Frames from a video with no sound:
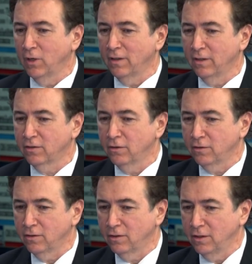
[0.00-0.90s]
one of the
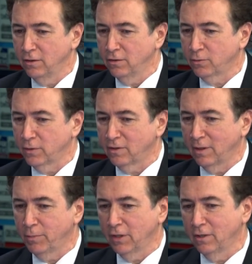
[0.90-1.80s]
excuses he used was
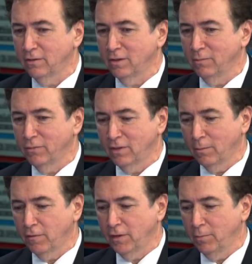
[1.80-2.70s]
that because
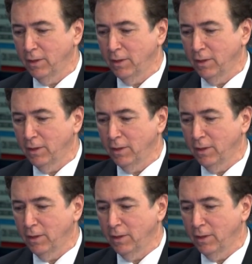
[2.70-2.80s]
some of the